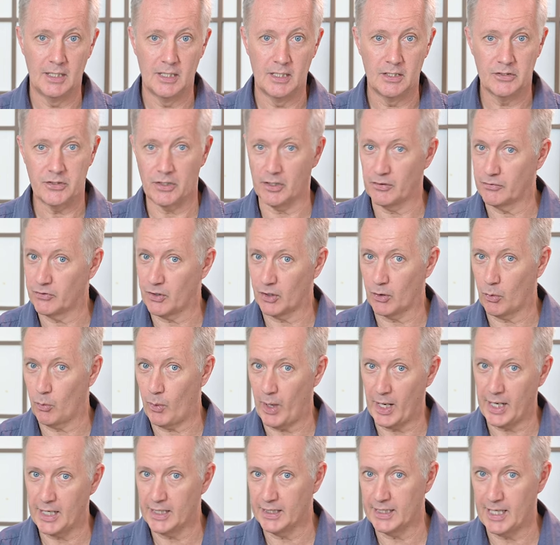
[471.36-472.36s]
So you've got to
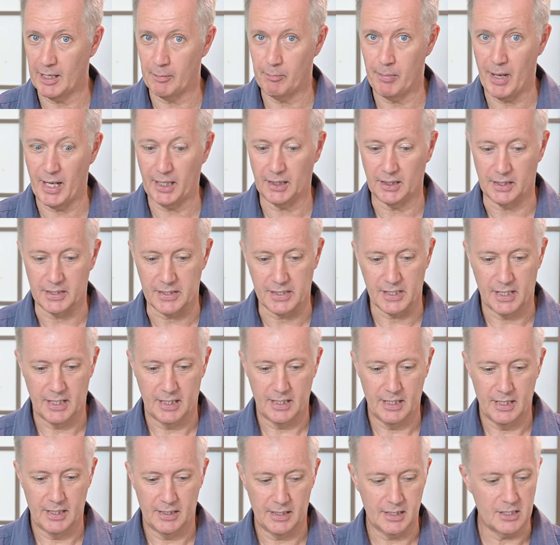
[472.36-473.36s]
weigh in that balance.
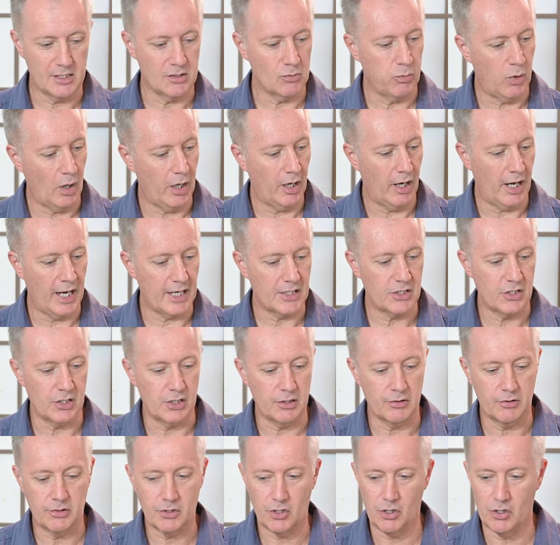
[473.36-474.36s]
This is why I
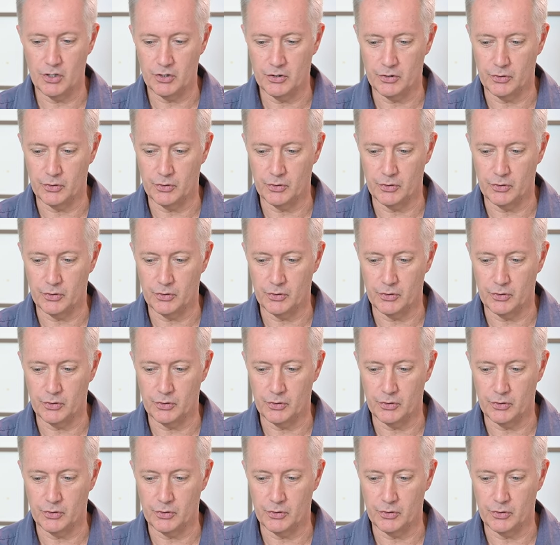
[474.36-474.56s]
actually turn